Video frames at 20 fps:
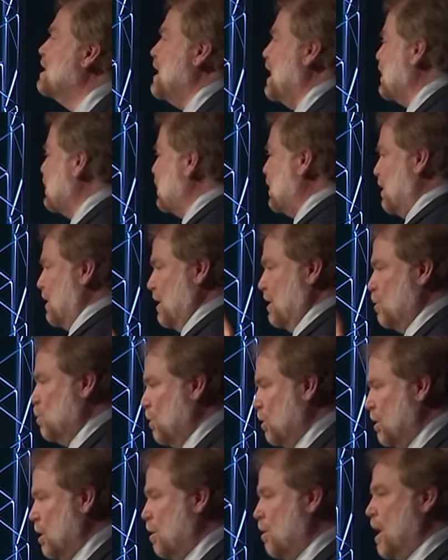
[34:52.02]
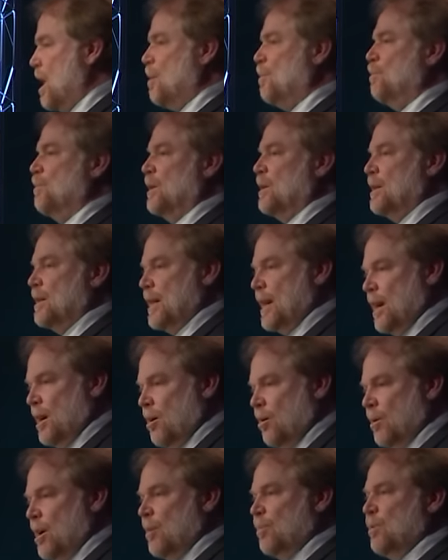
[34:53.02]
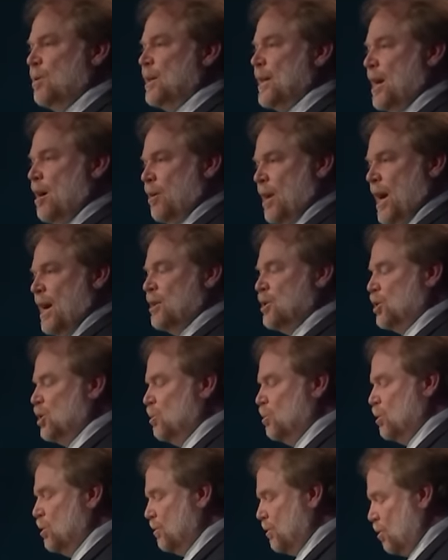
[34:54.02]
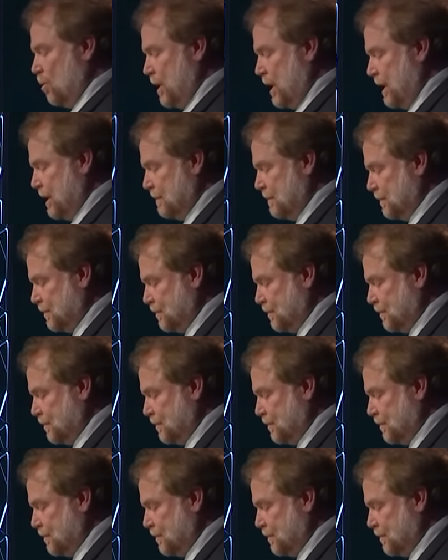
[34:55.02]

density will go up and down, up and down as you move away.